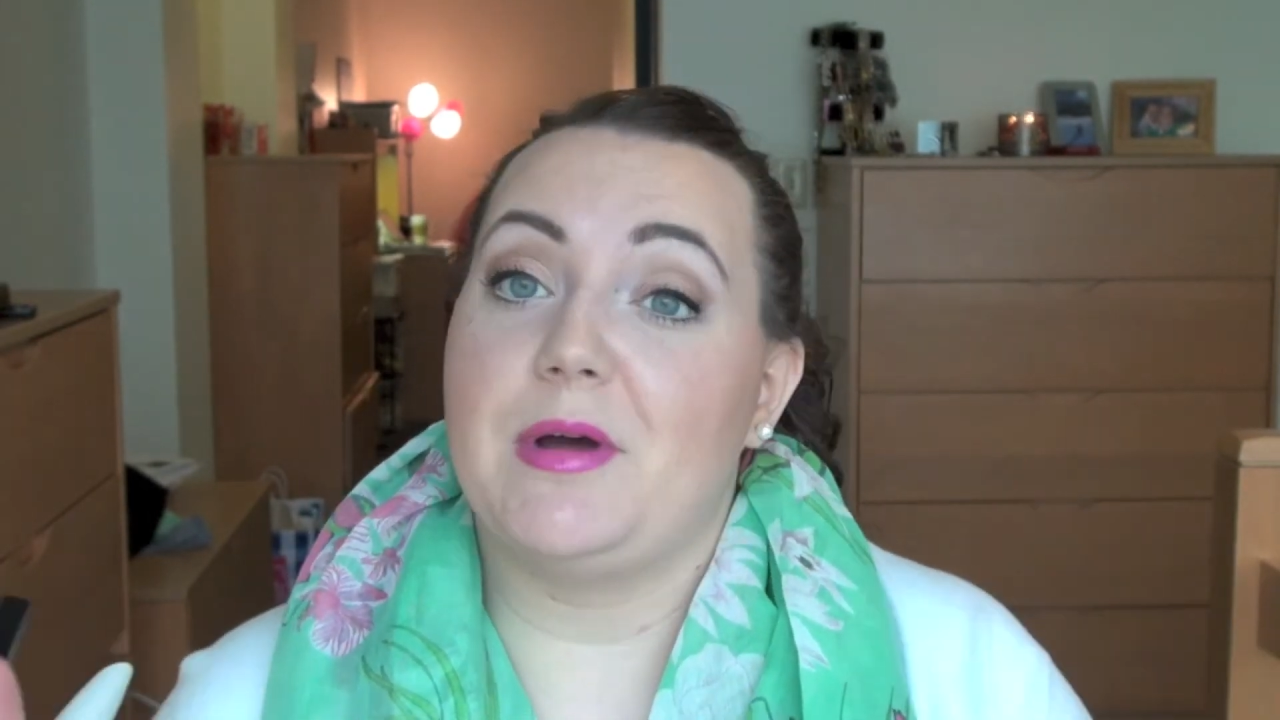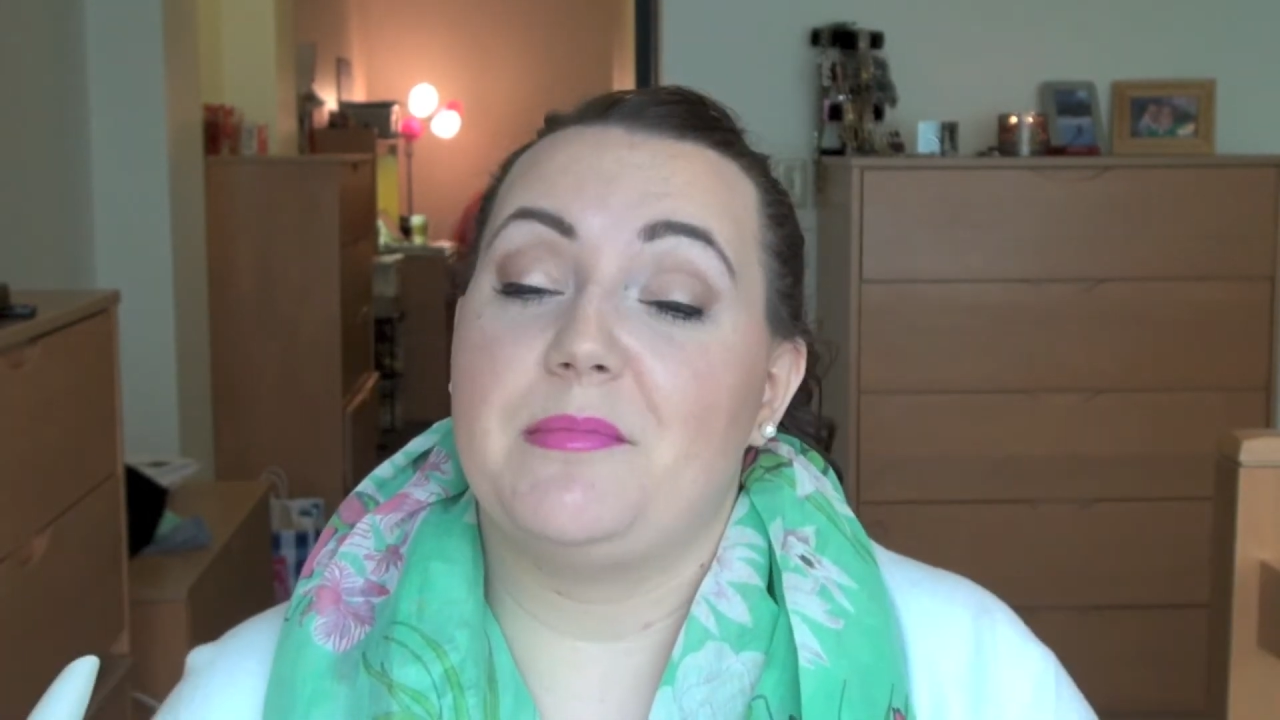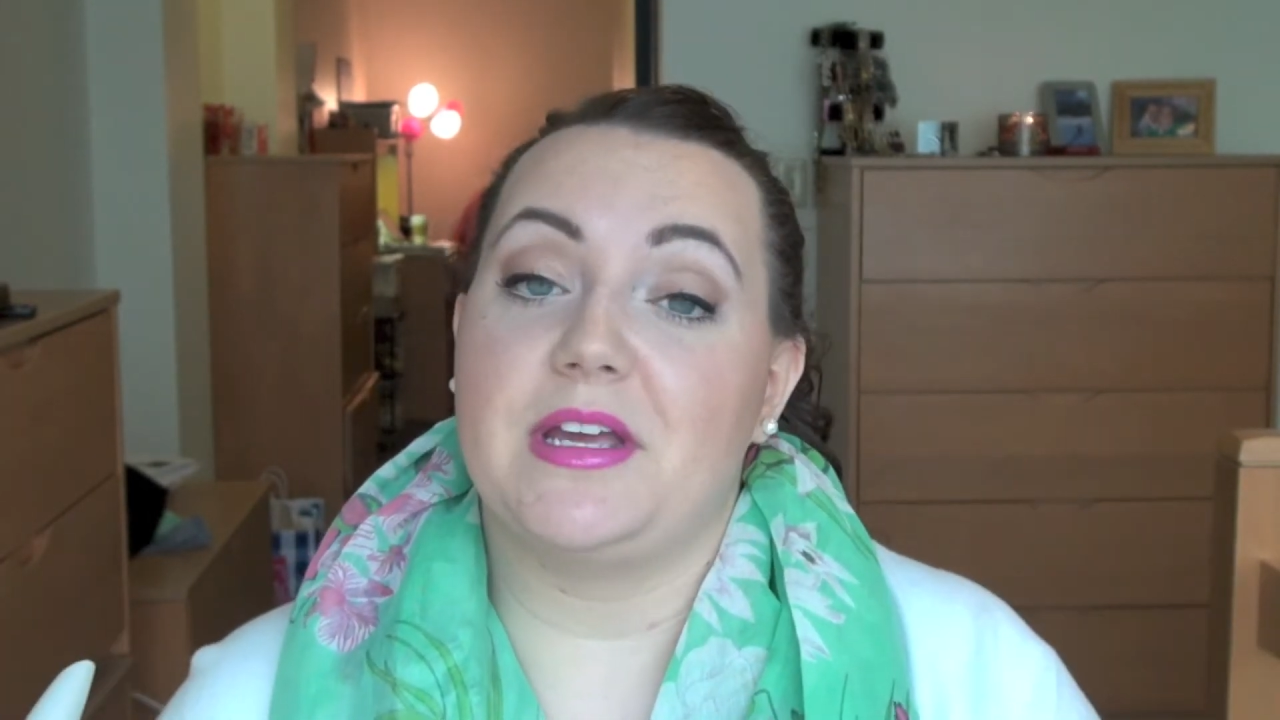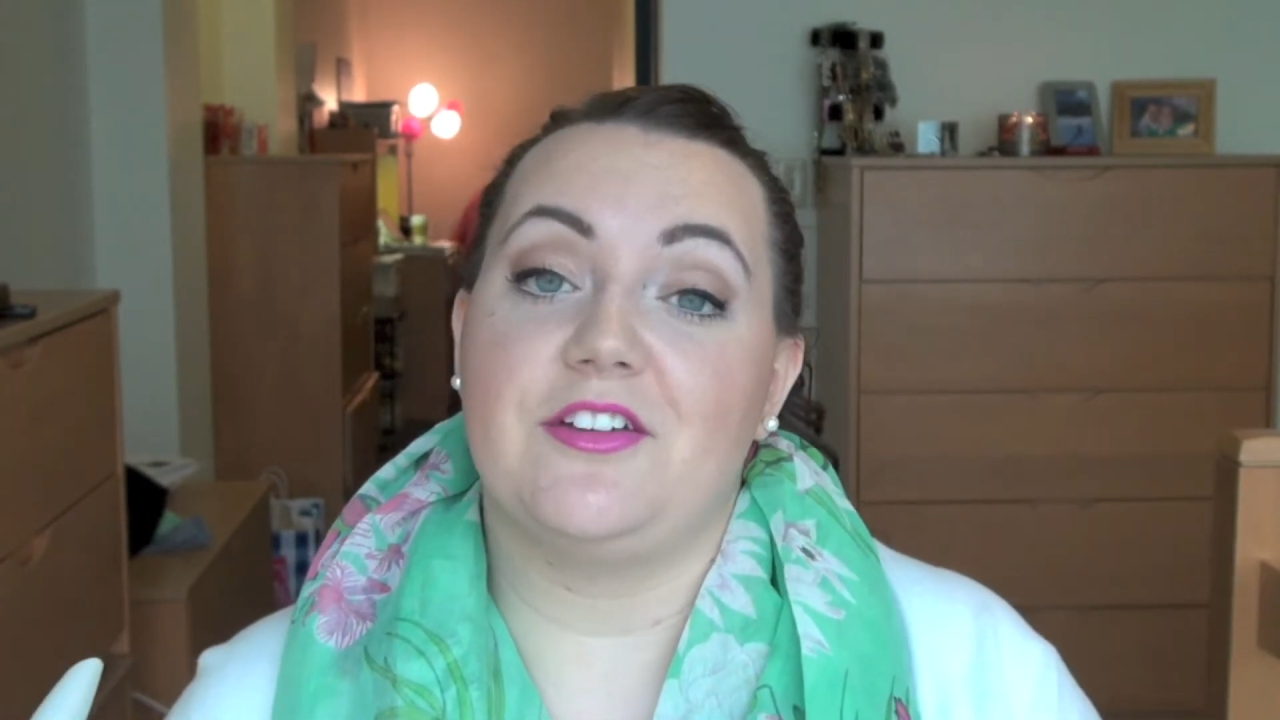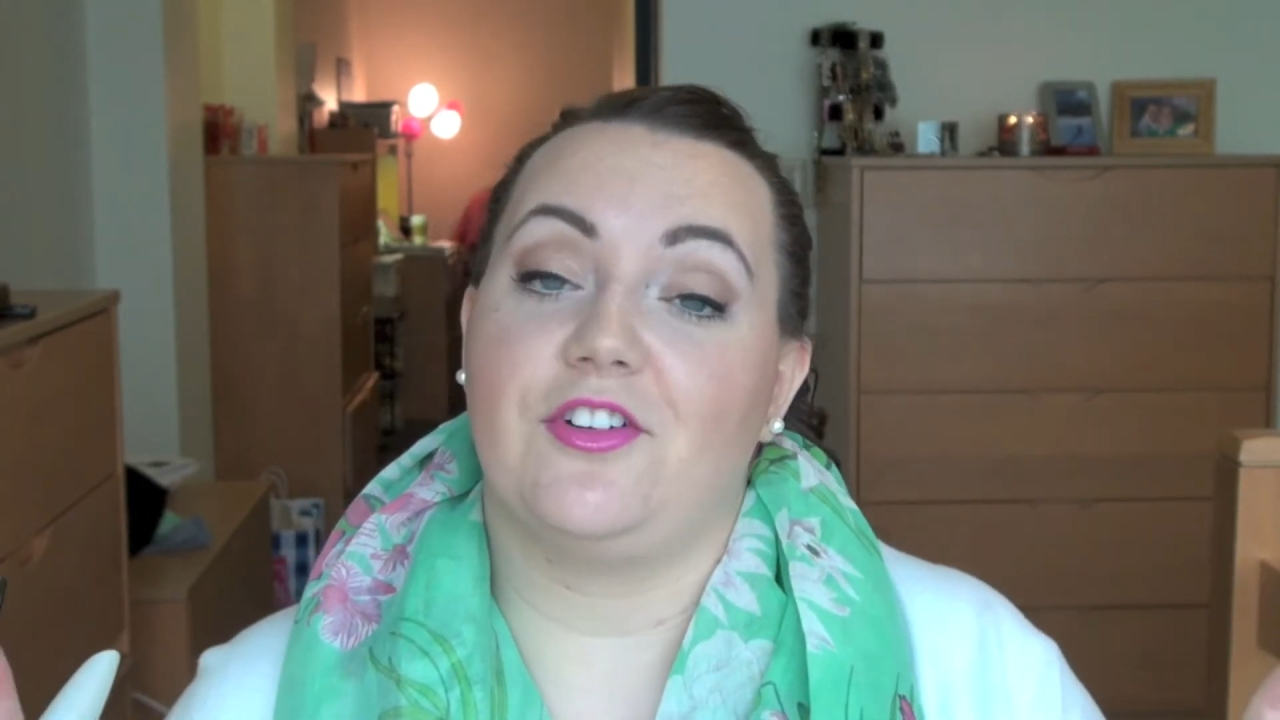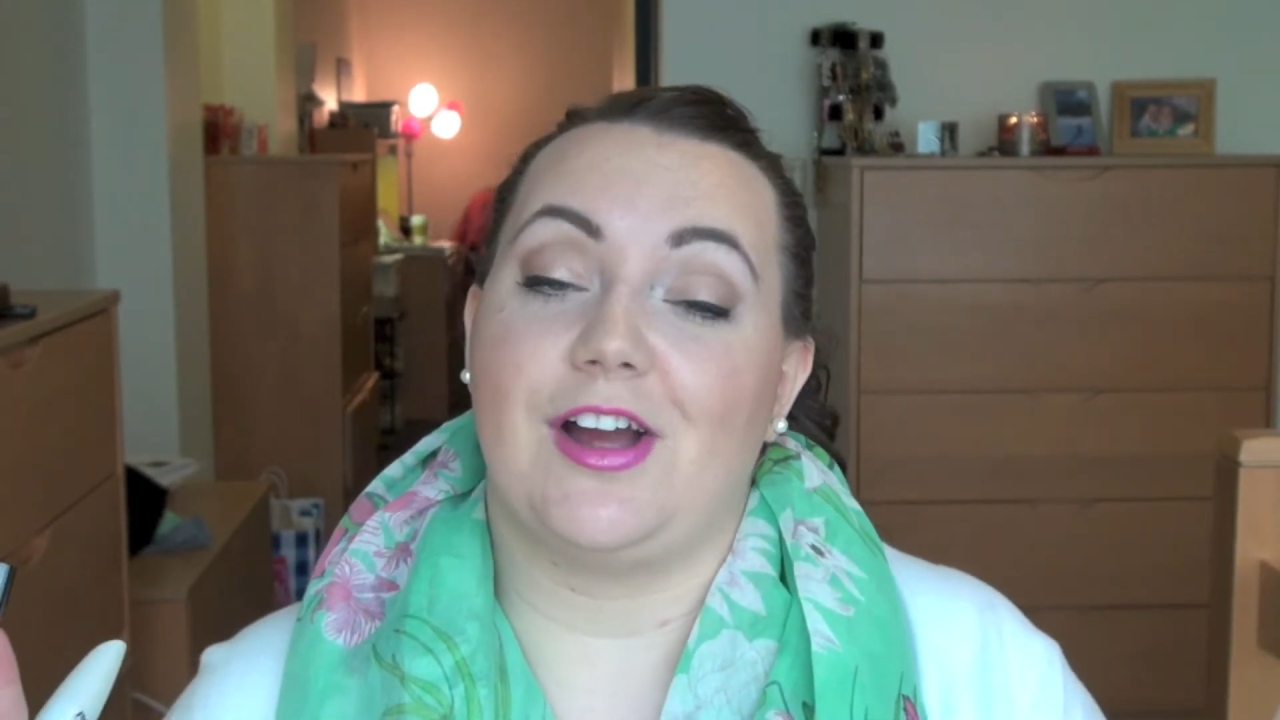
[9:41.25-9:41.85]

on me for